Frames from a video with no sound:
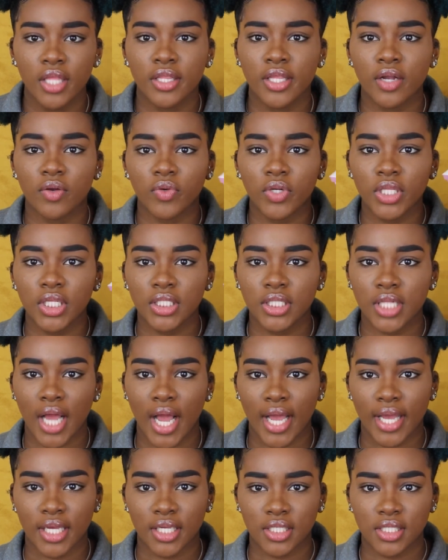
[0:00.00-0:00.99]
They're really
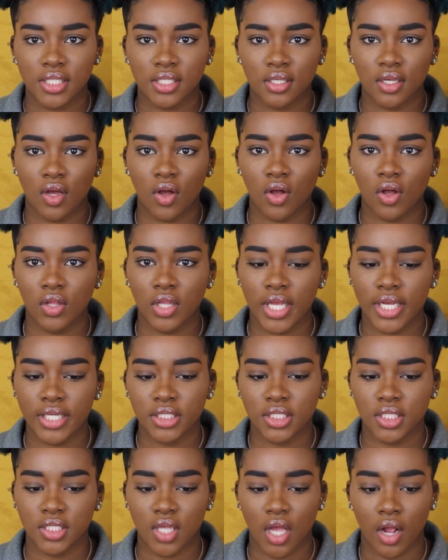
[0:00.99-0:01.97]
nice. Cocoa
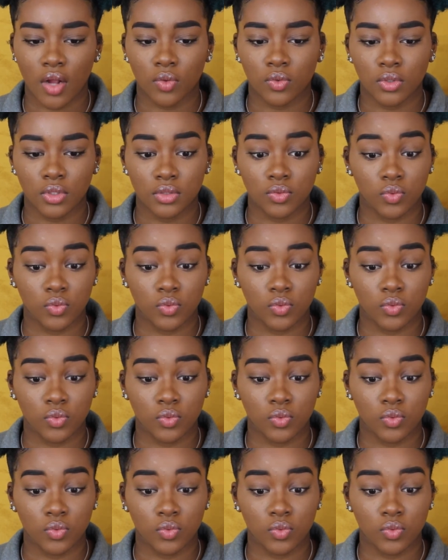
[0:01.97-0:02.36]
lashes are